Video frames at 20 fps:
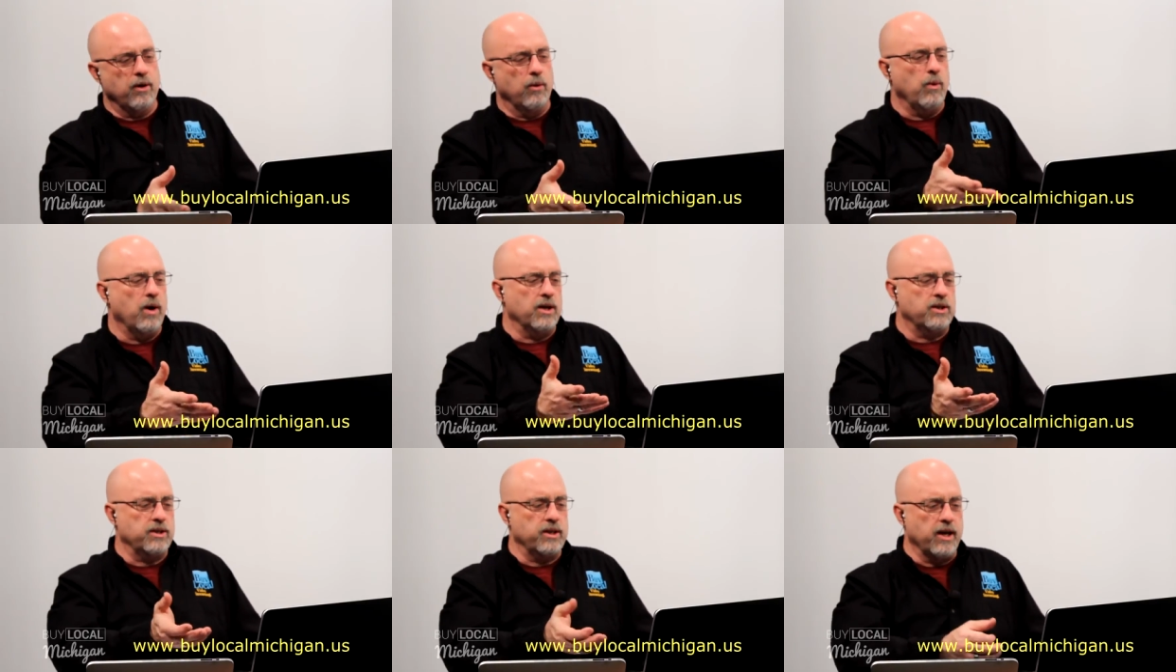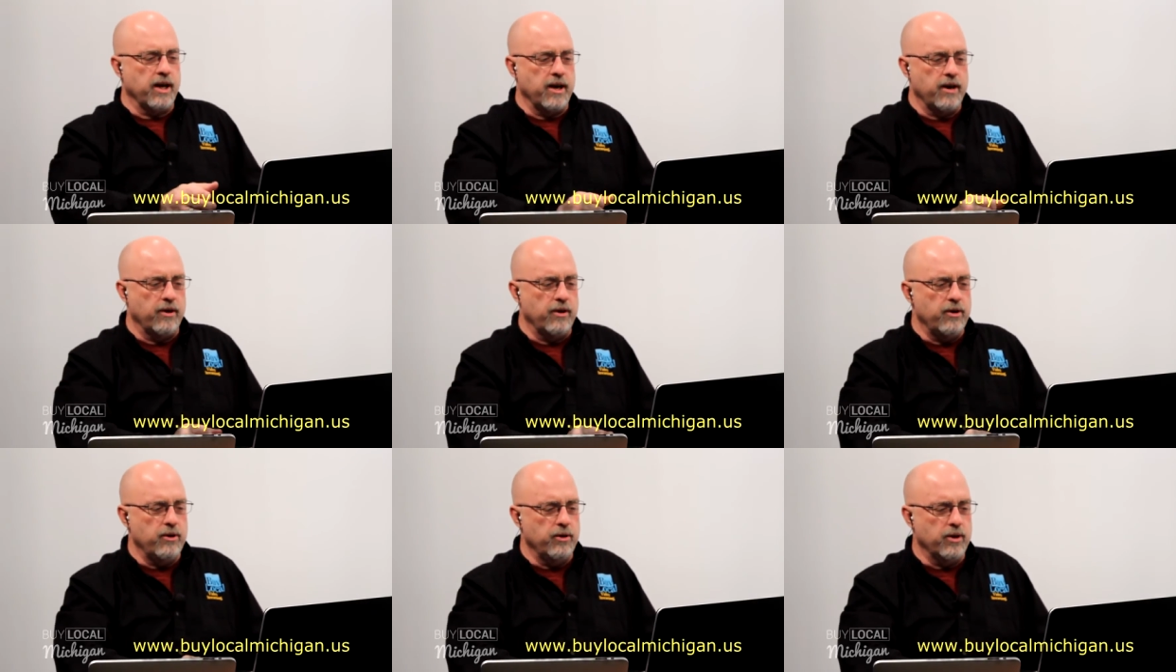or wants to
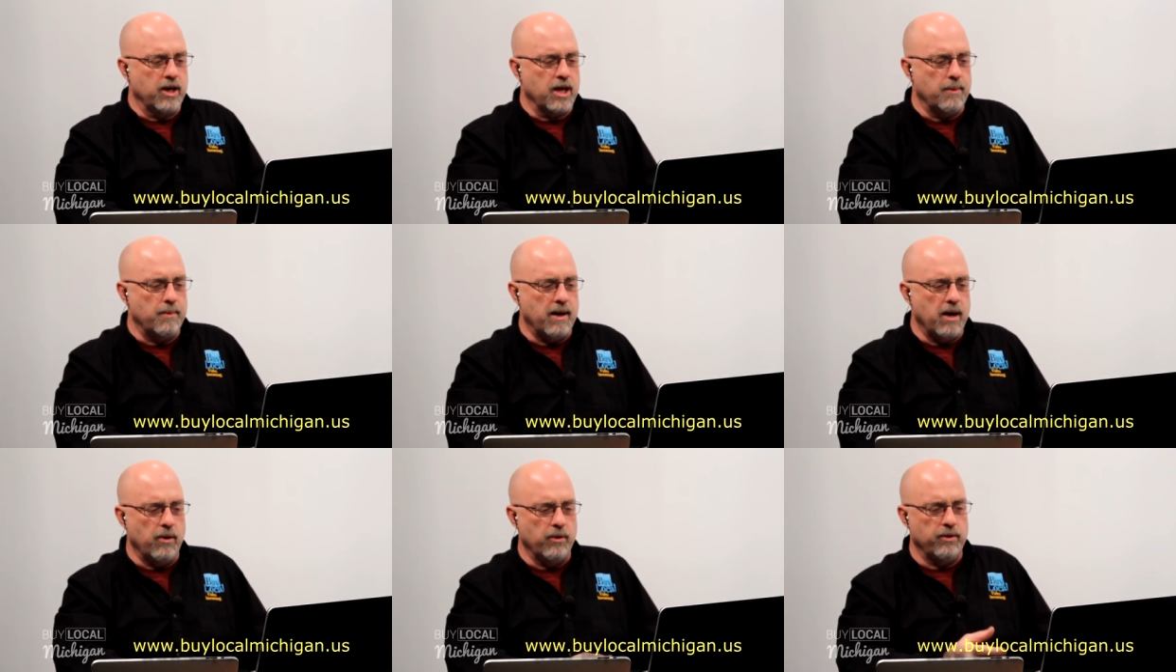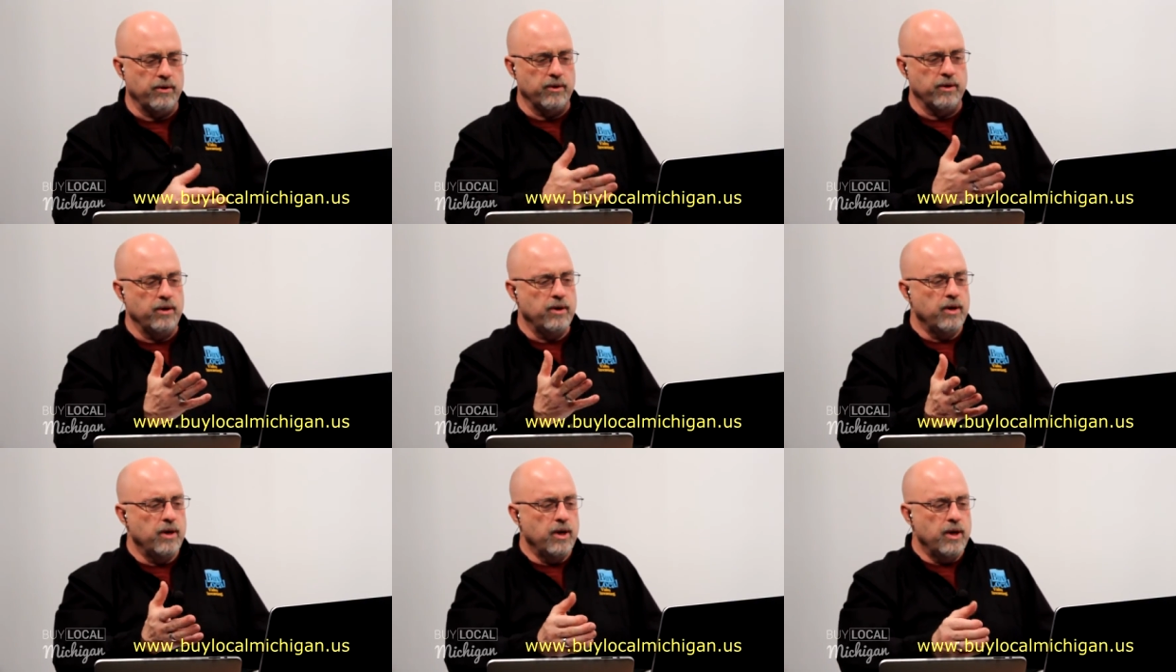hire you to come out and
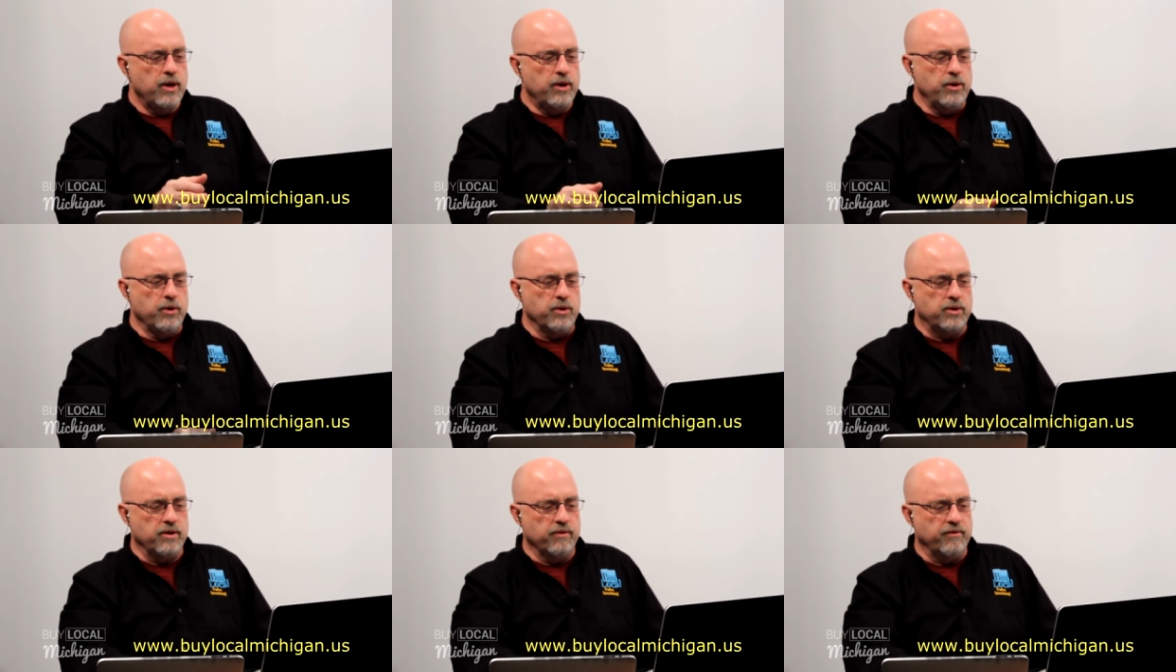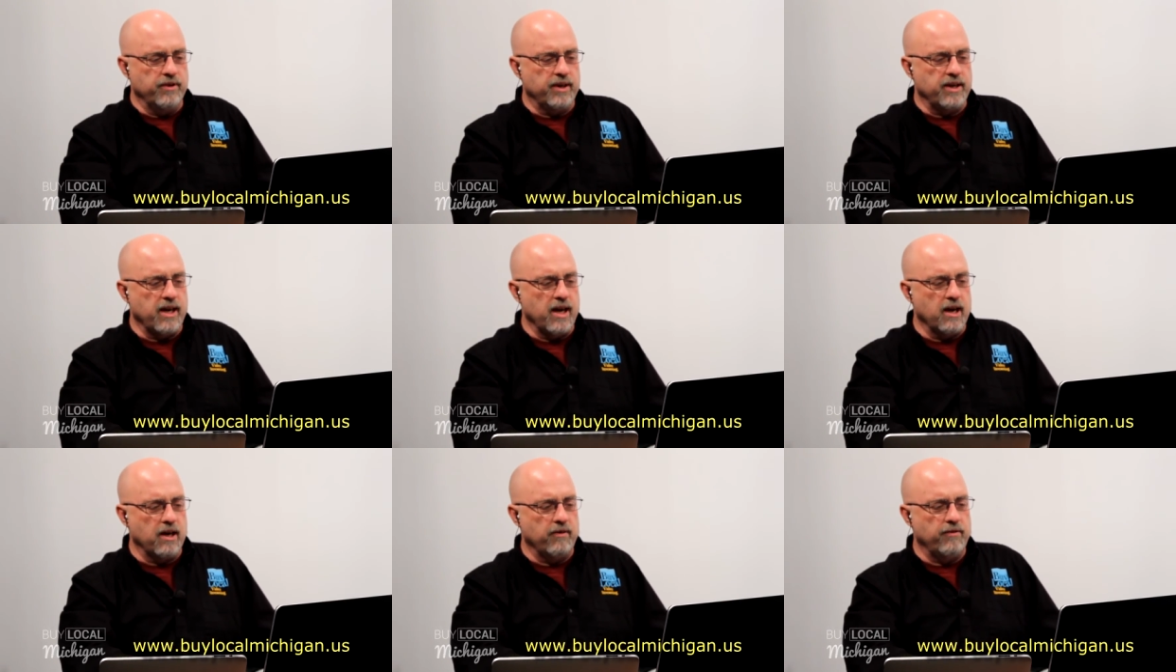do some
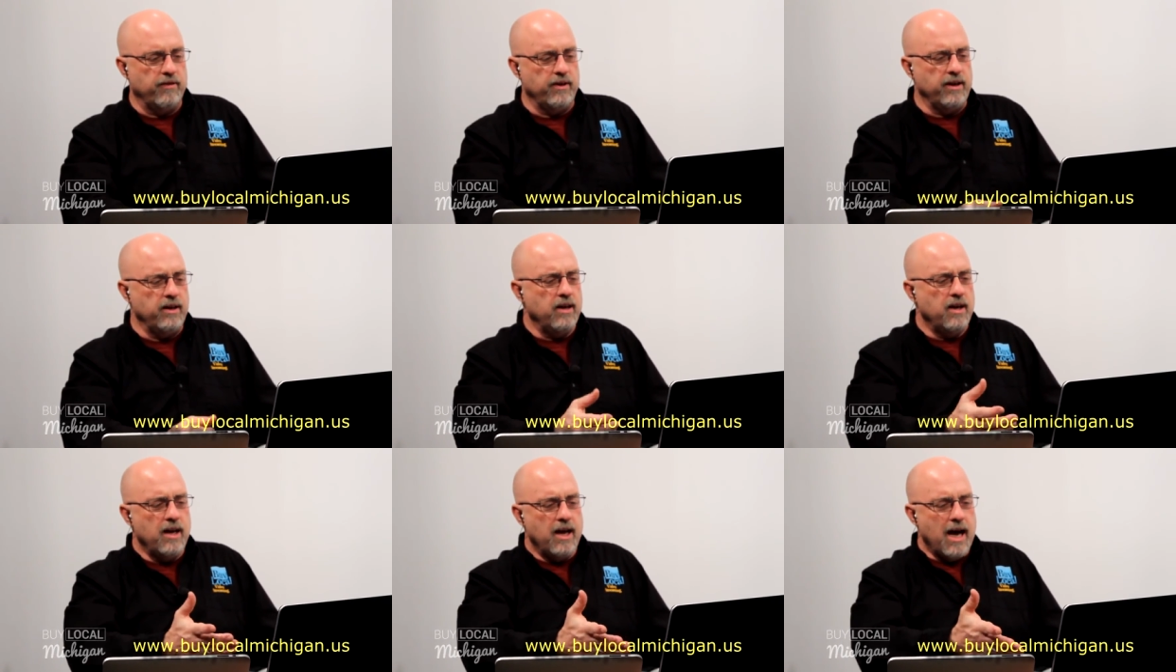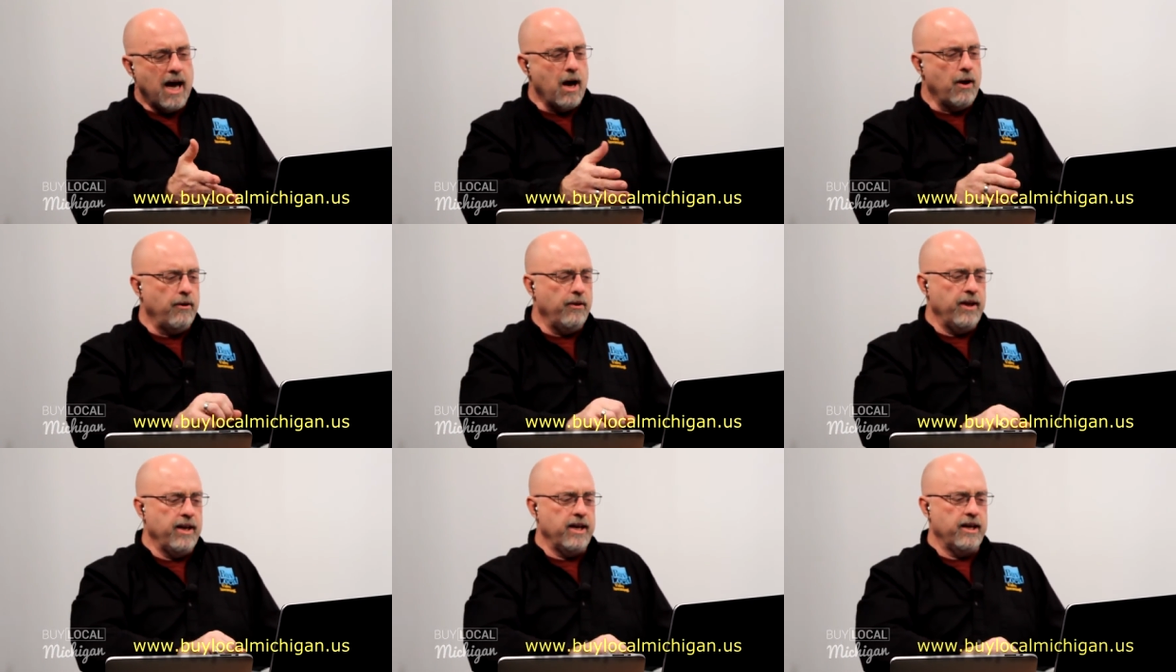photography, how
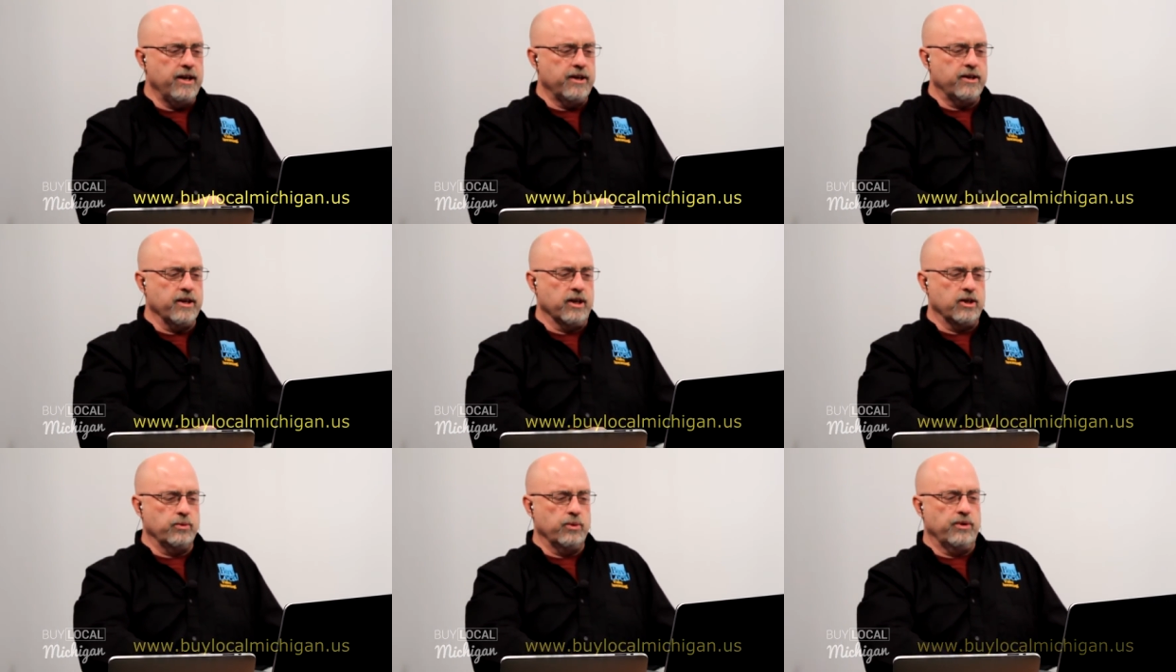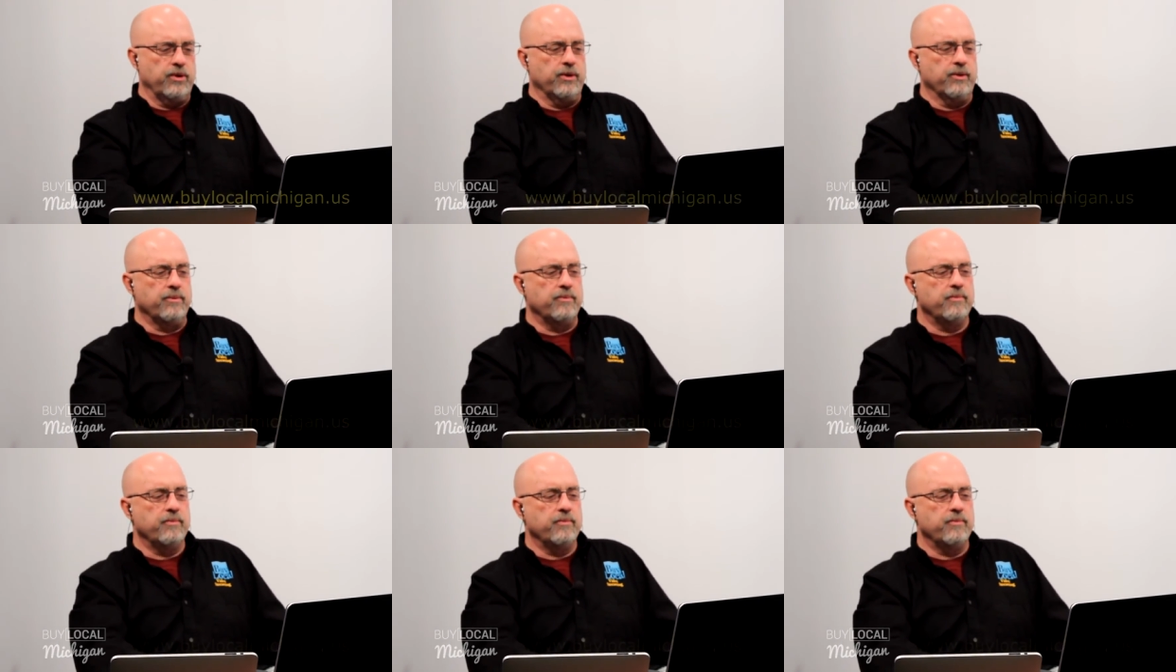do they get in touch with you?